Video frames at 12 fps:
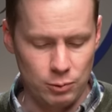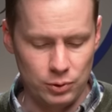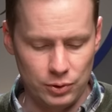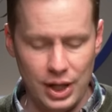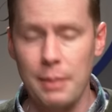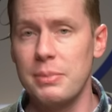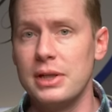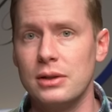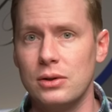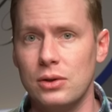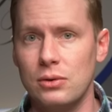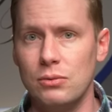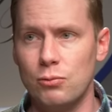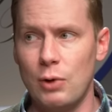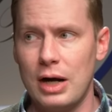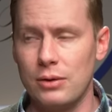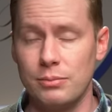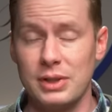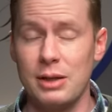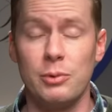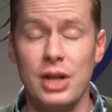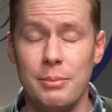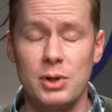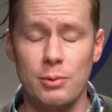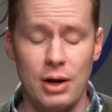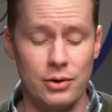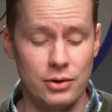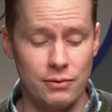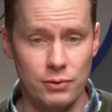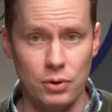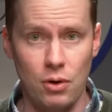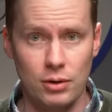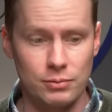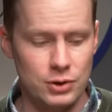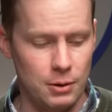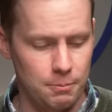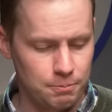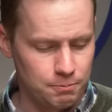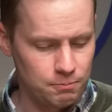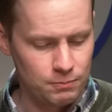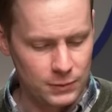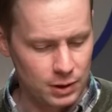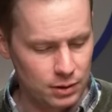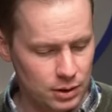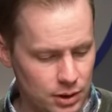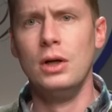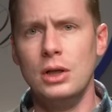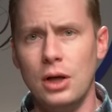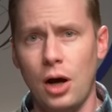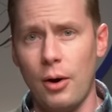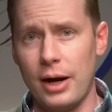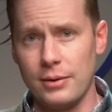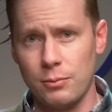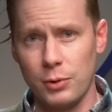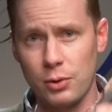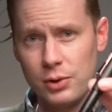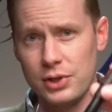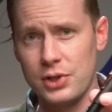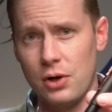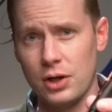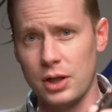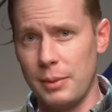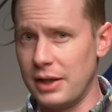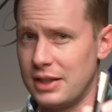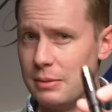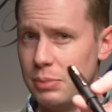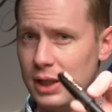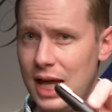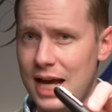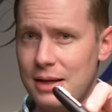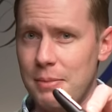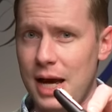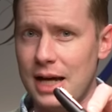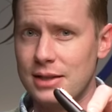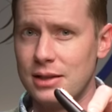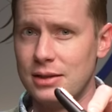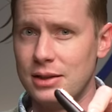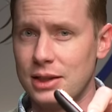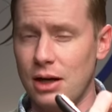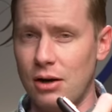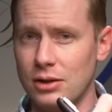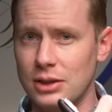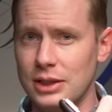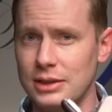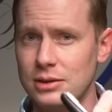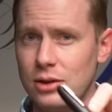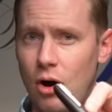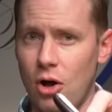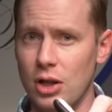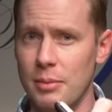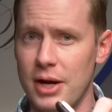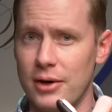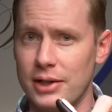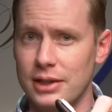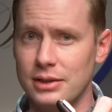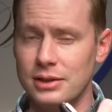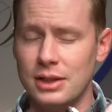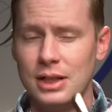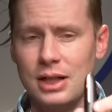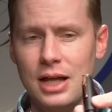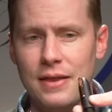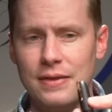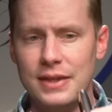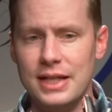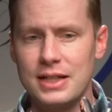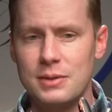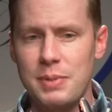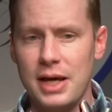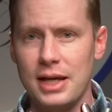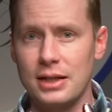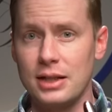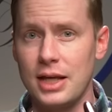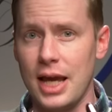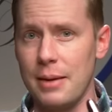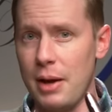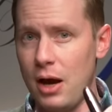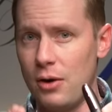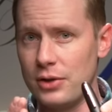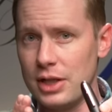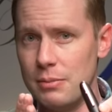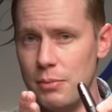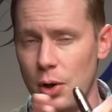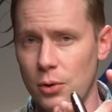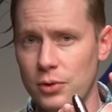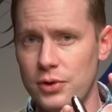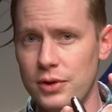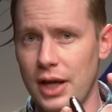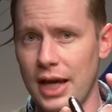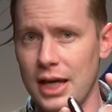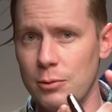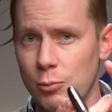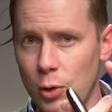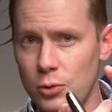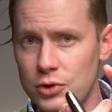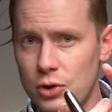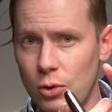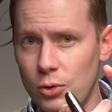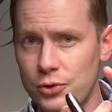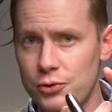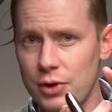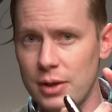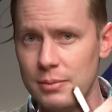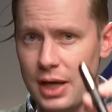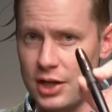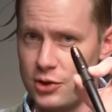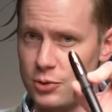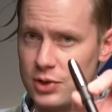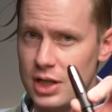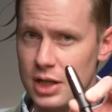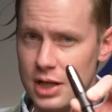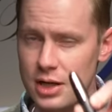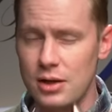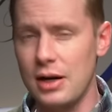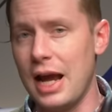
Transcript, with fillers: will not be around for long. So, all right, we're going to talk about the Black Matte Conklin All-American. This pen came out in both a rose gold trim, as you see here,